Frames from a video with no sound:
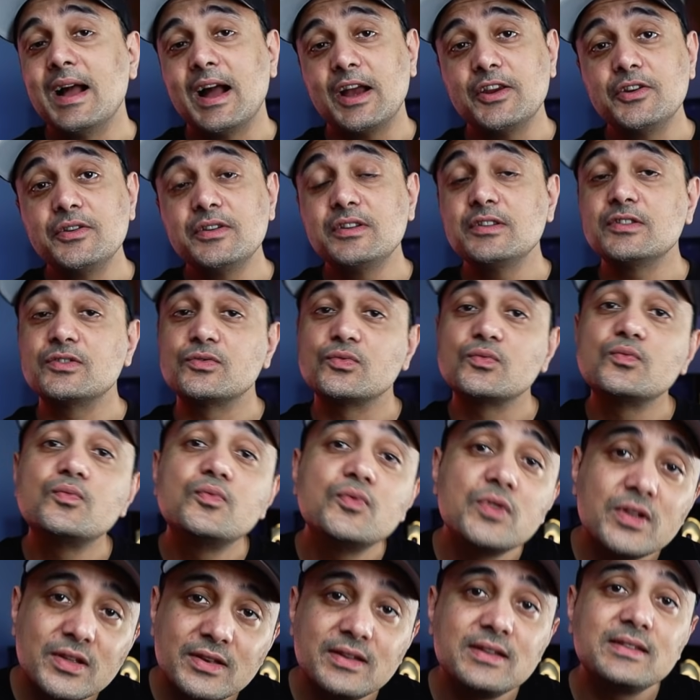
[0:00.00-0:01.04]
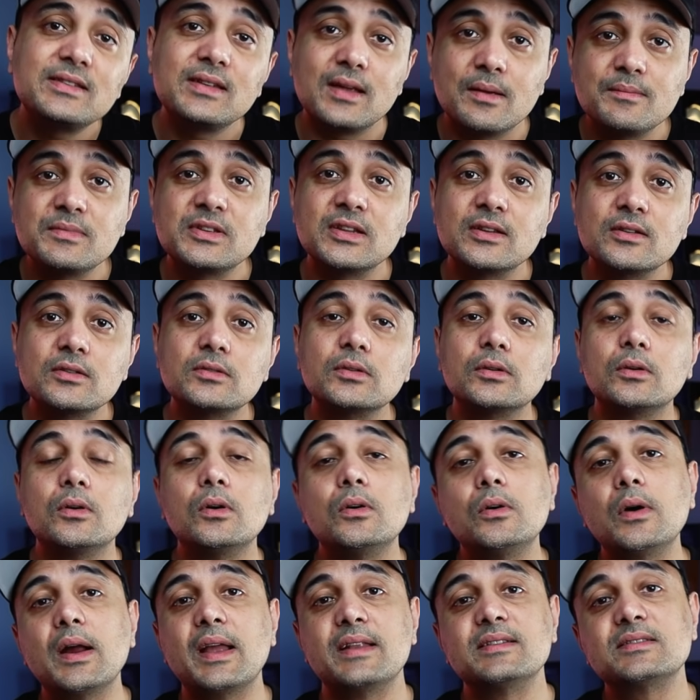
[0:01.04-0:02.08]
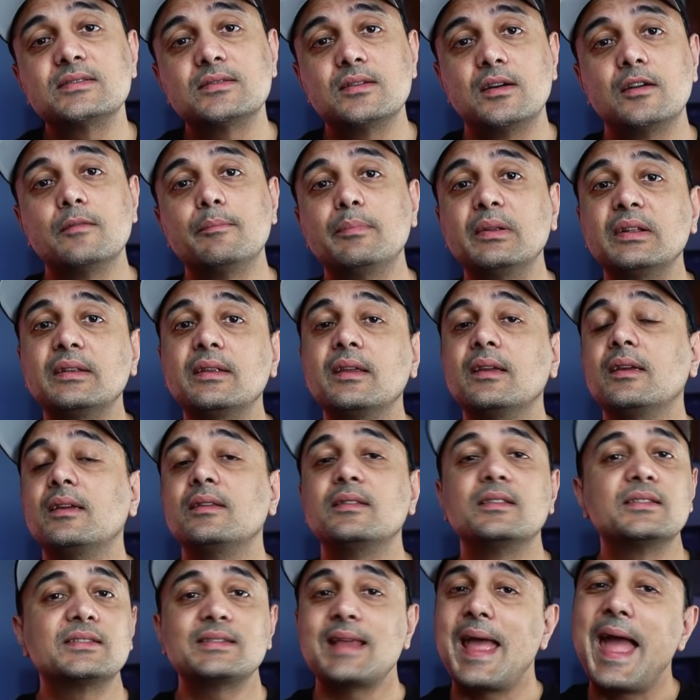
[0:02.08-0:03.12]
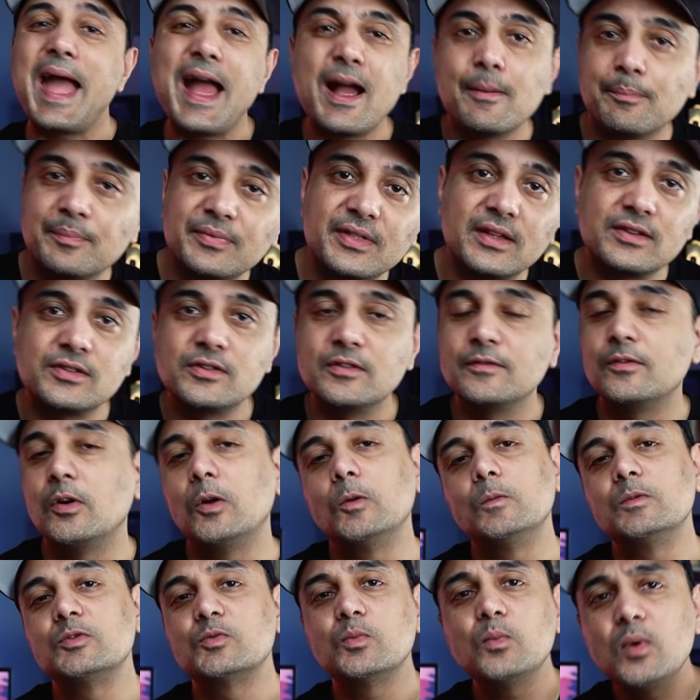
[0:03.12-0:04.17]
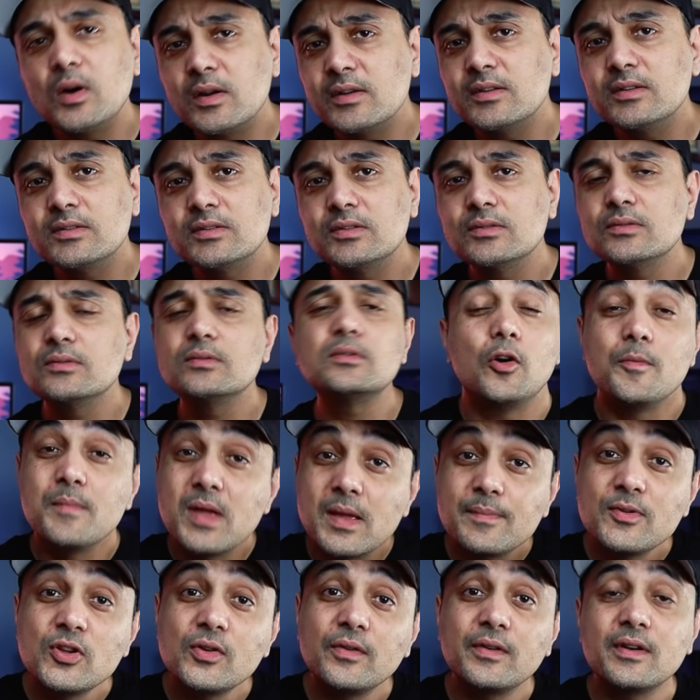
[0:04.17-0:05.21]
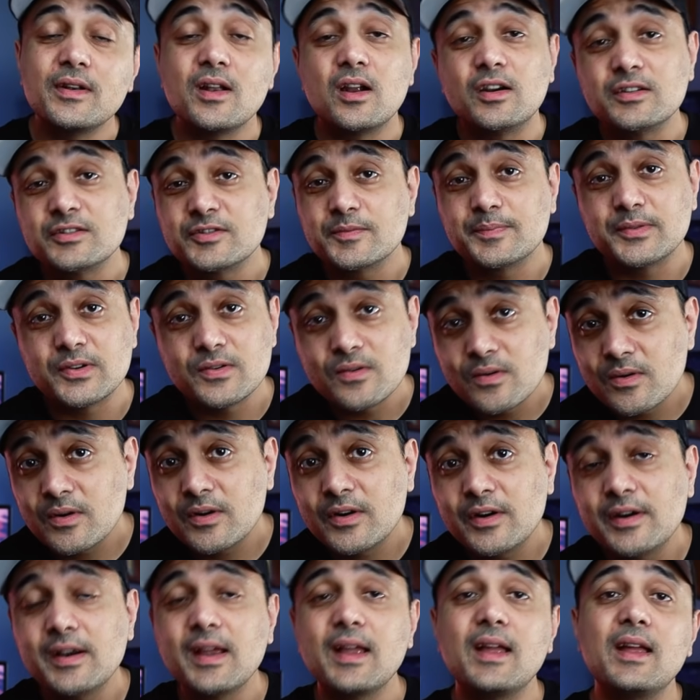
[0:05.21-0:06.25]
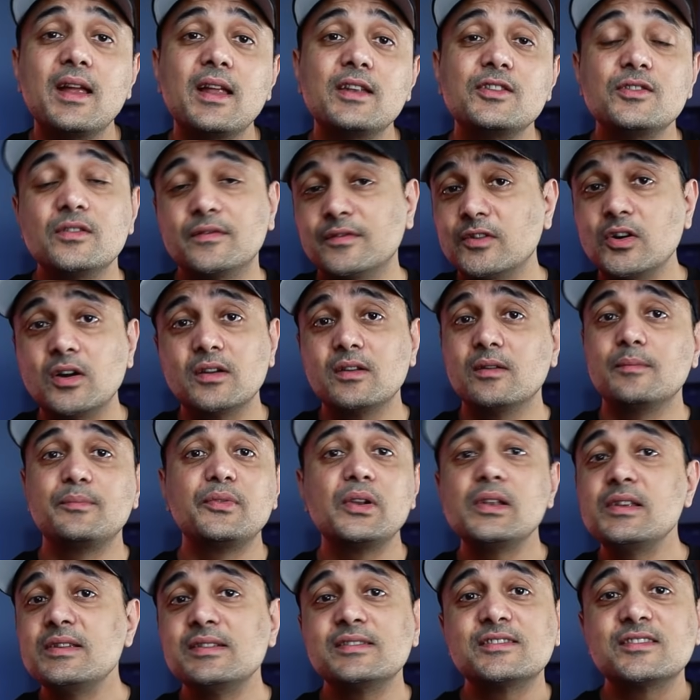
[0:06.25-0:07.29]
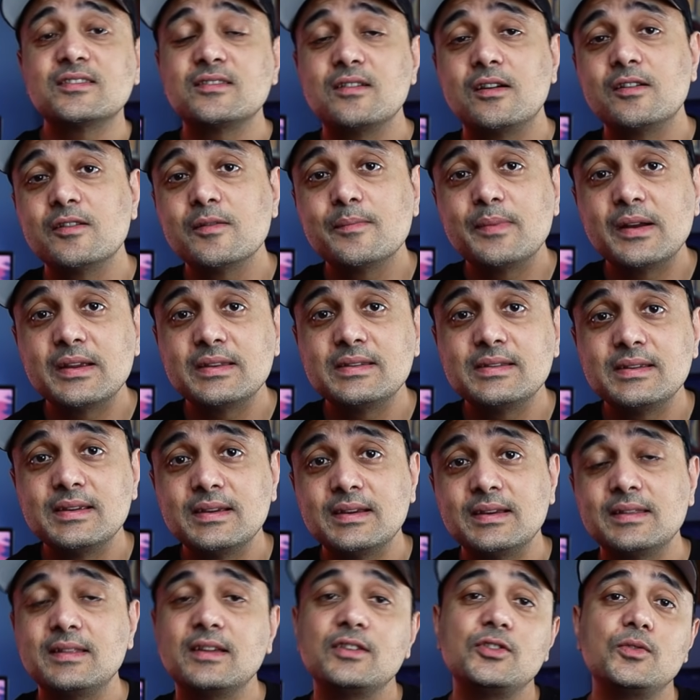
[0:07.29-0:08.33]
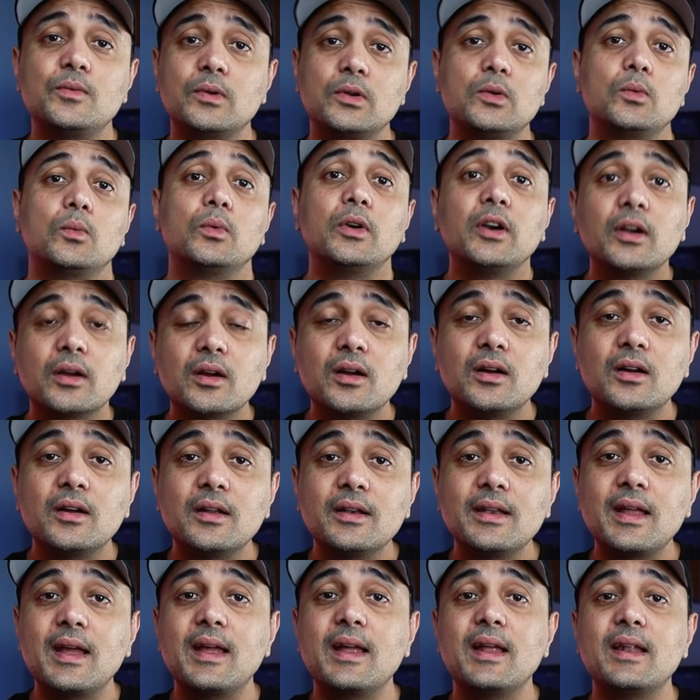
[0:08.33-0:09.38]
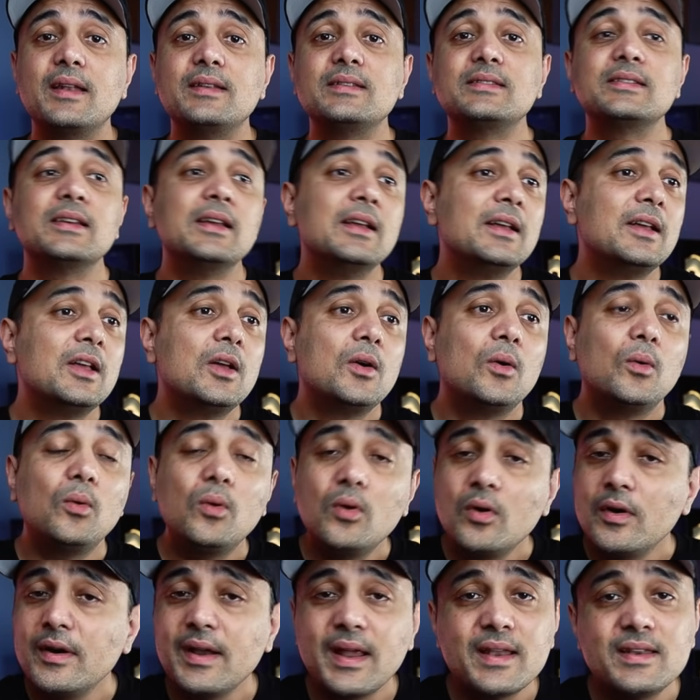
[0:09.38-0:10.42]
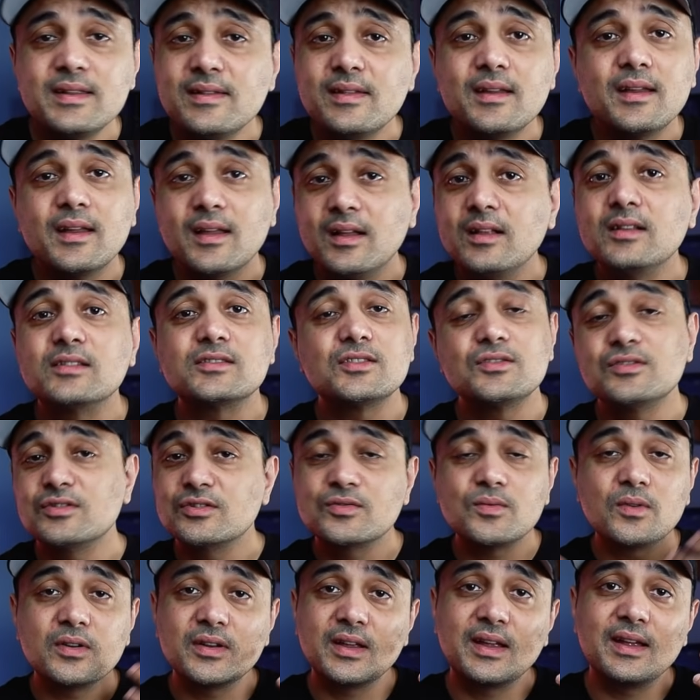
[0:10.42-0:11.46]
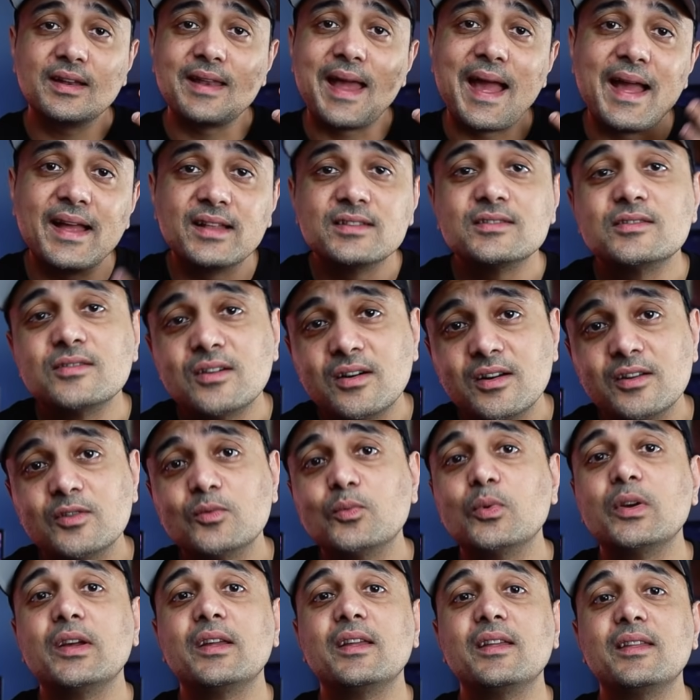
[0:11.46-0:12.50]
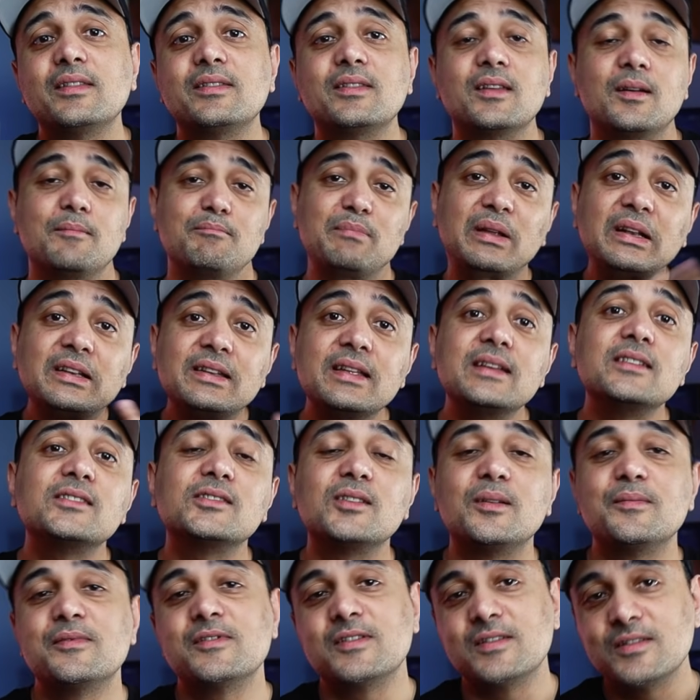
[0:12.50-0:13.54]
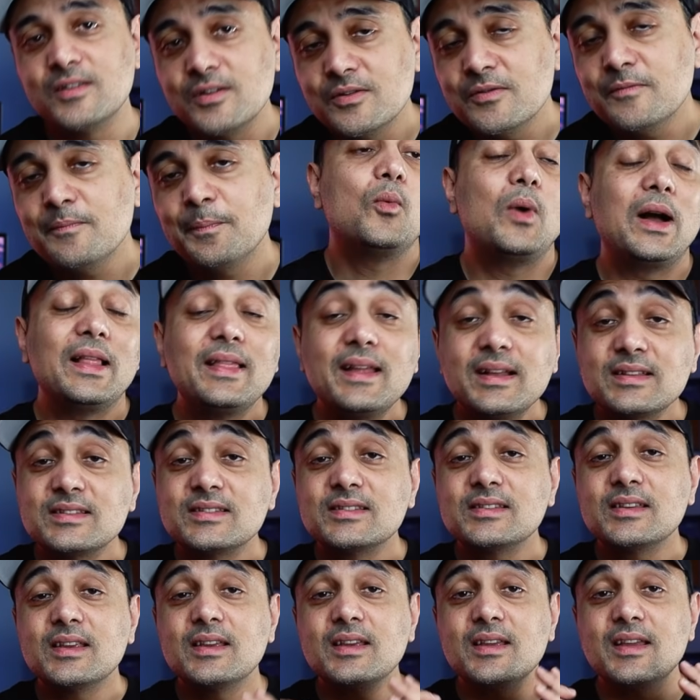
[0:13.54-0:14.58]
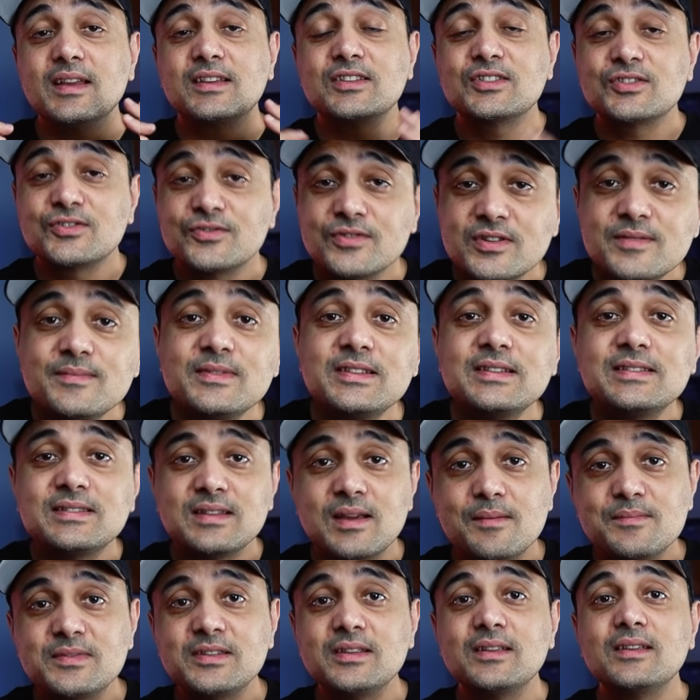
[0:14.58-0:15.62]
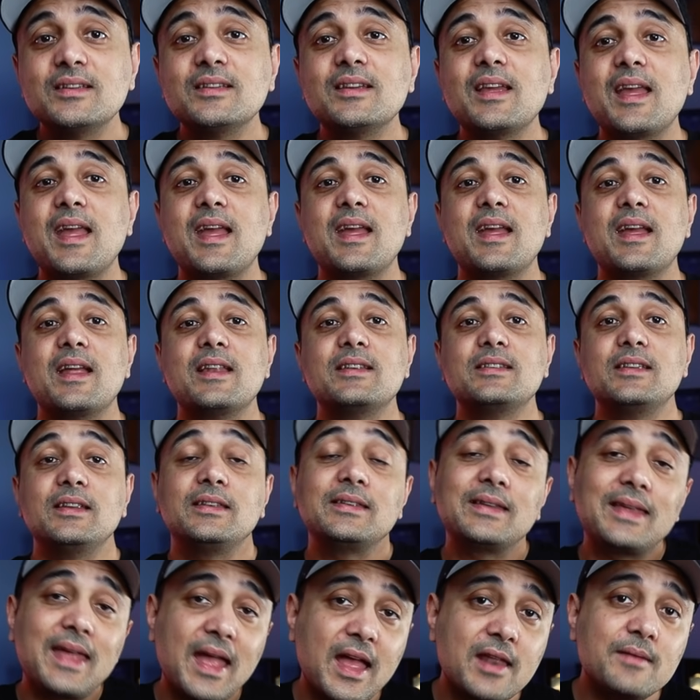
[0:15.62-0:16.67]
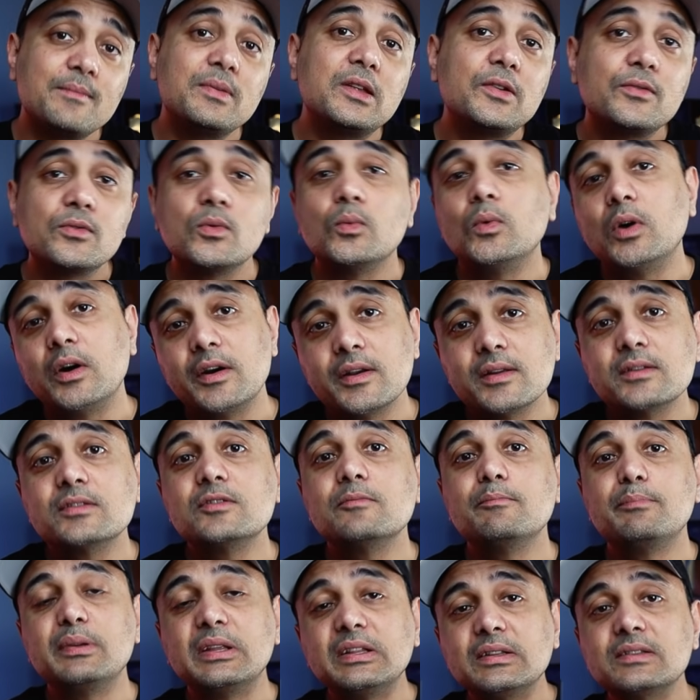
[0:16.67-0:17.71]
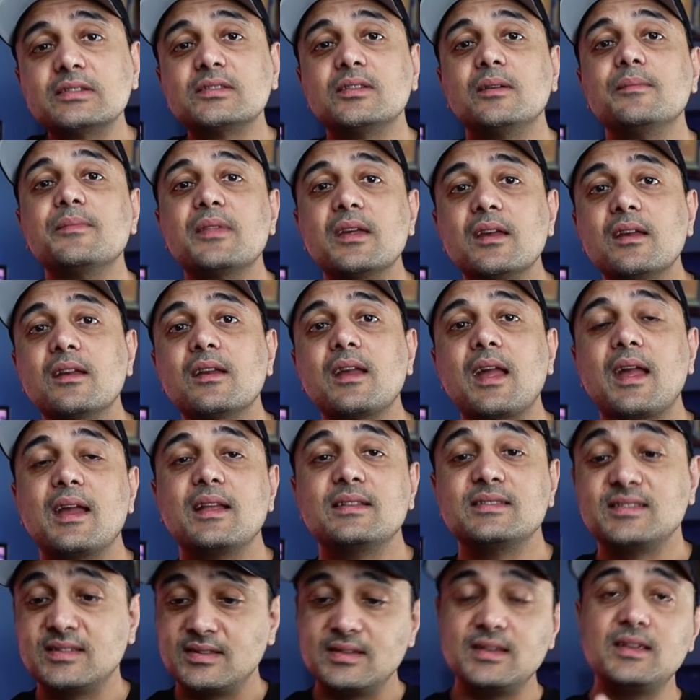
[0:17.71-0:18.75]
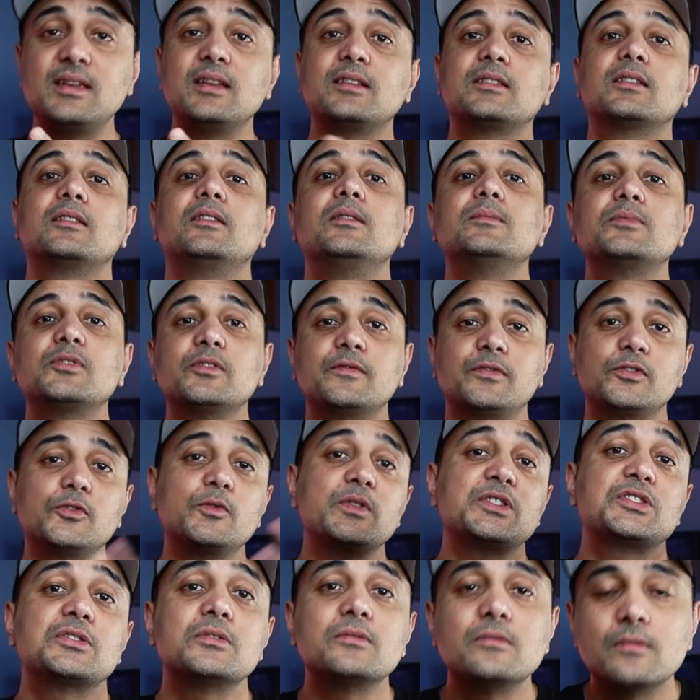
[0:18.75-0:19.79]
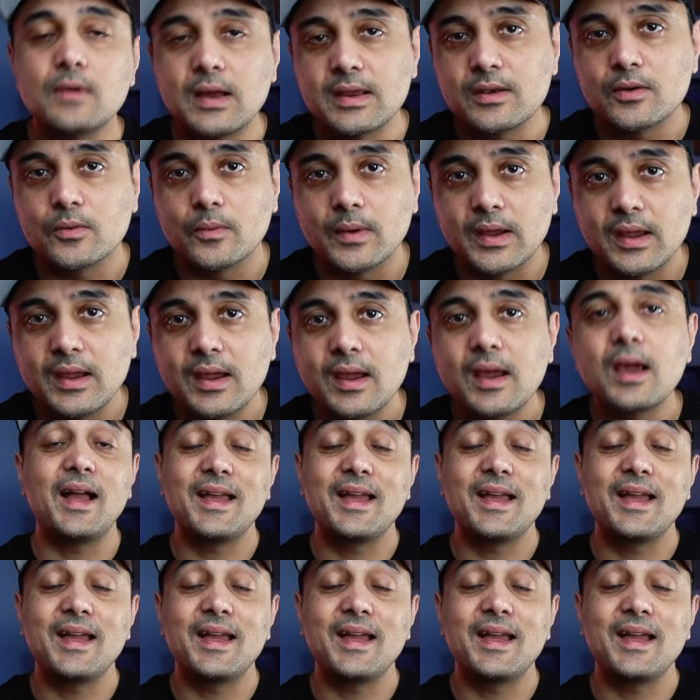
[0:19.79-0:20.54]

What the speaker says: I know it is really tempting to go and start building this app that you've always wanted to, or maybe you're an entrepreneur and you've got a brilliant startup idea that you want to work on, and or anything else, you just want to get hands-on with building something new. While that's extremely tempting and it can be rewarding to build something and see it come to fruition right away,